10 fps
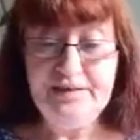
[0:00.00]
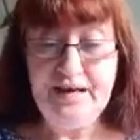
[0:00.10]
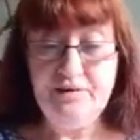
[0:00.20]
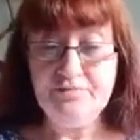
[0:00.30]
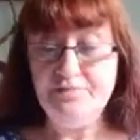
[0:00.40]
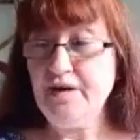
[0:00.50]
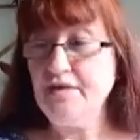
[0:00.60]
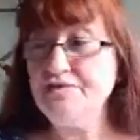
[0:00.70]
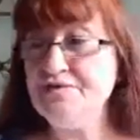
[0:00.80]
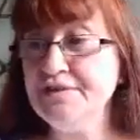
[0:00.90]
Now,
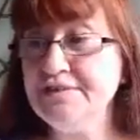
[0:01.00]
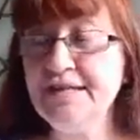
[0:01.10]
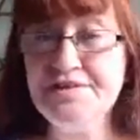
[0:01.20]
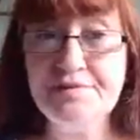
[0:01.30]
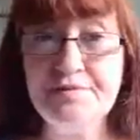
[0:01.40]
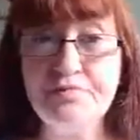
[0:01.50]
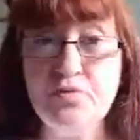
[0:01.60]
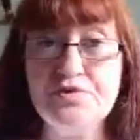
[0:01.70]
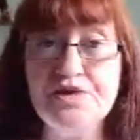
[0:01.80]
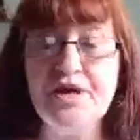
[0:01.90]
I'm just going to take a sip of
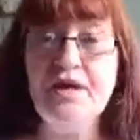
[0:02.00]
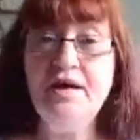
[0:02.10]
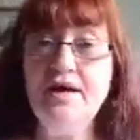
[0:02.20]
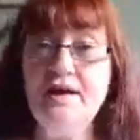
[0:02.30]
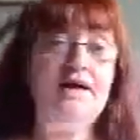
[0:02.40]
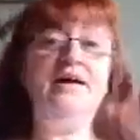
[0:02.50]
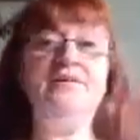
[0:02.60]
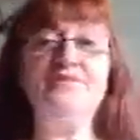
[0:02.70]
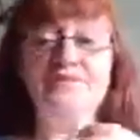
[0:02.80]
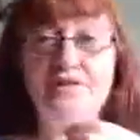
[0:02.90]
water
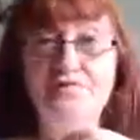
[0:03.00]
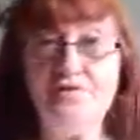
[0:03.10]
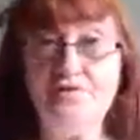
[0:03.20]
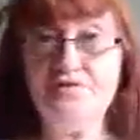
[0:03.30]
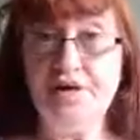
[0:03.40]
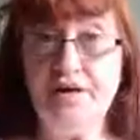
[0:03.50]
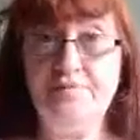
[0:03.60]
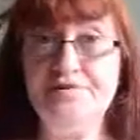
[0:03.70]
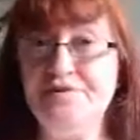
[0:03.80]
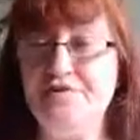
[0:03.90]
and give you
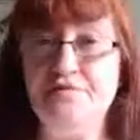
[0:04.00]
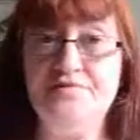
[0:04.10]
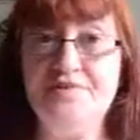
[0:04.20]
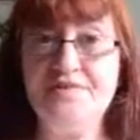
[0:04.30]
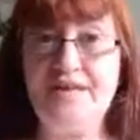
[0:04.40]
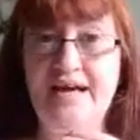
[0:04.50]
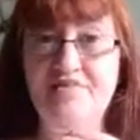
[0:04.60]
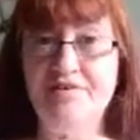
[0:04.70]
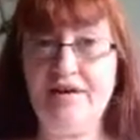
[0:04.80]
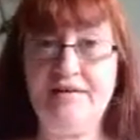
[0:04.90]
time to sit
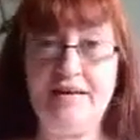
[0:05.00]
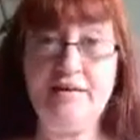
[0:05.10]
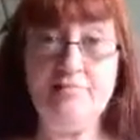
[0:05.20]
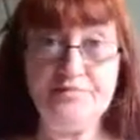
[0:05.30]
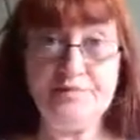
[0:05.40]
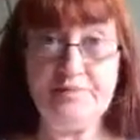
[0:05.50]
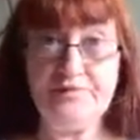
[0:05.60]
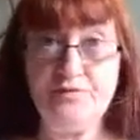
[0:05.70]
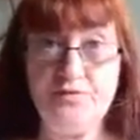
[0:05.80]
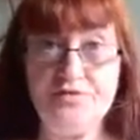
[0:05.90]
down and get
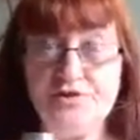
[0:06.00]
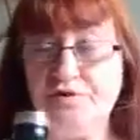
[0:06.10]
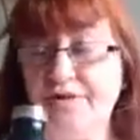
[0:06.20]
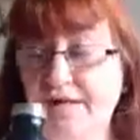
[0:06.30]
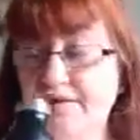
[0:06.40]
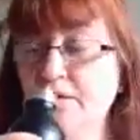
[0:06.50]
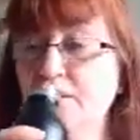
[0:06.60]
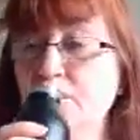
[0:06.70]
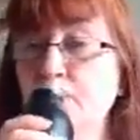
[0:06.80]
comfortable if you want to join in.